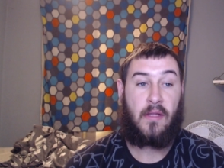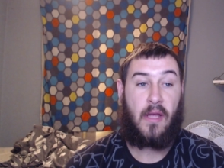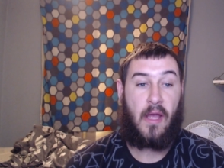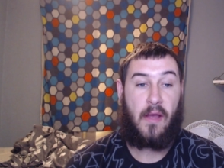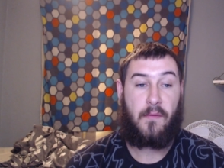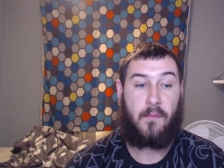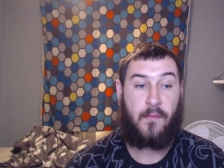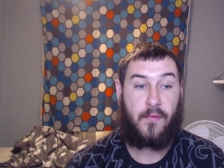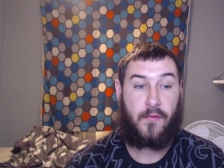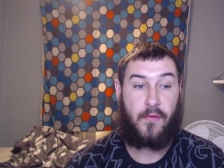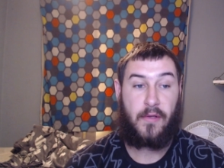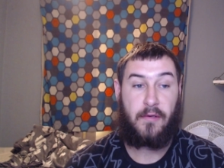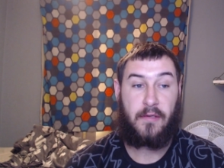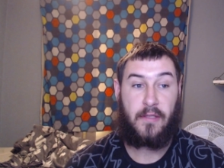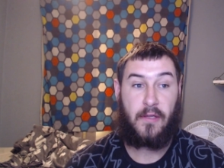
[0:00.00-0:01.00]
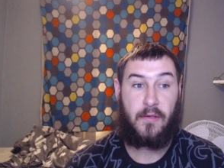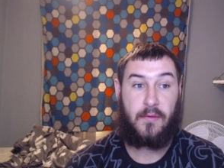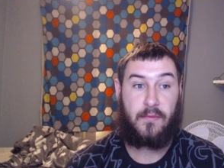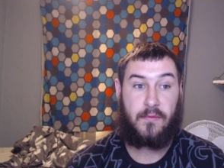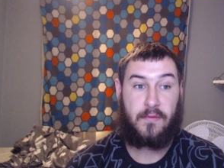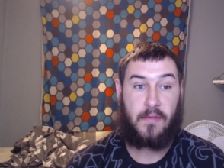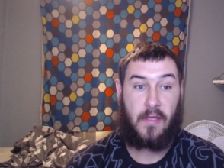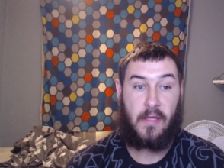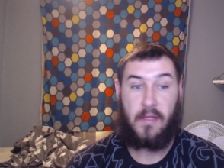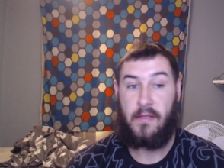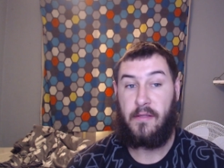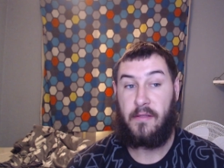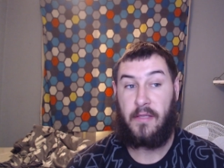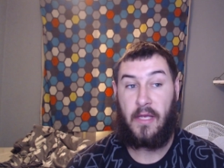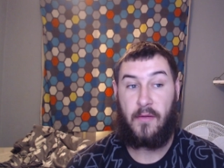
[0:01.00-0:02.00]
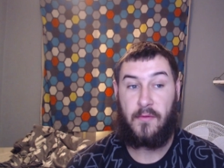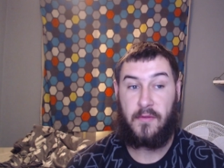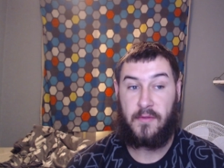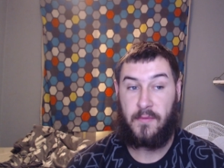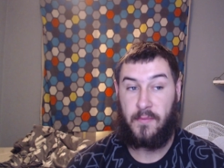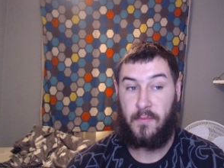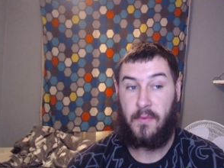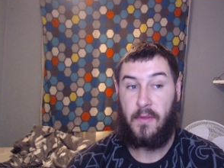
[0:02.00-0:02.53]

um, friendly locals, and countless